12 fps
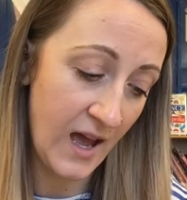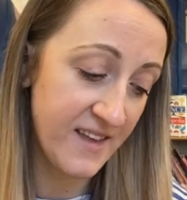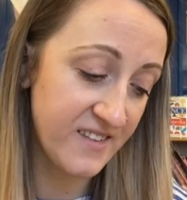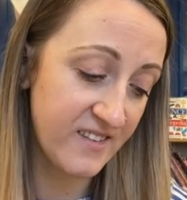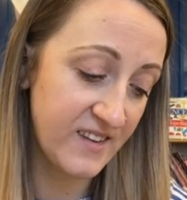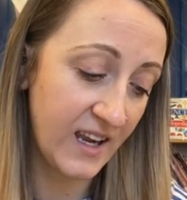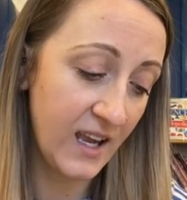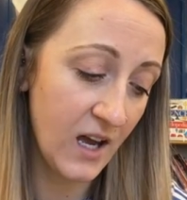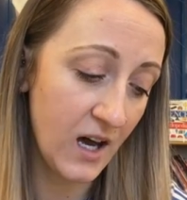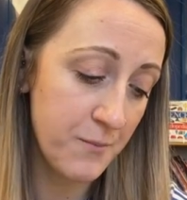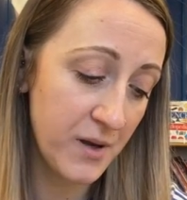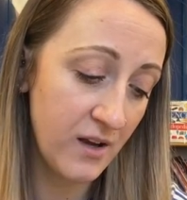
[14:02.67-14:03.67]
And sticking
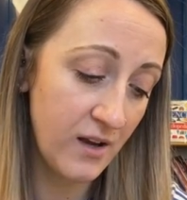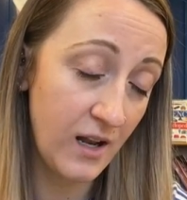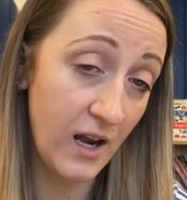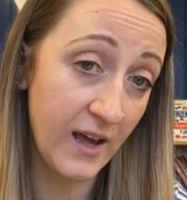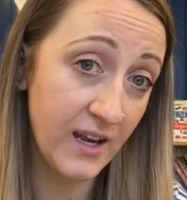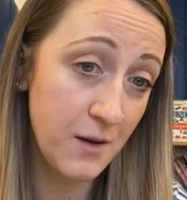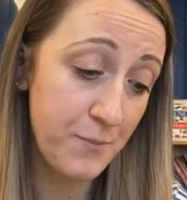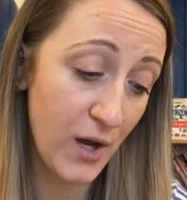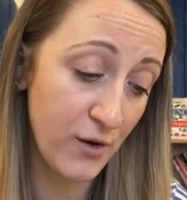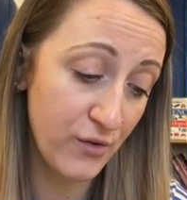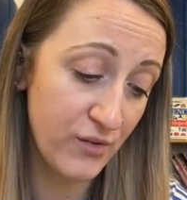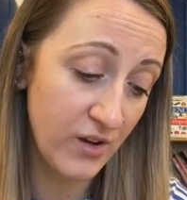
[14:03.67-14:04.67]
up like a
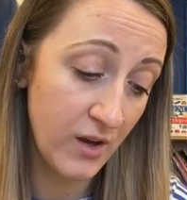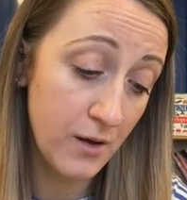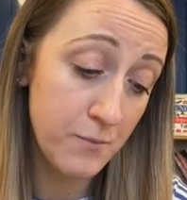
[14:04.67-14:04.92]
post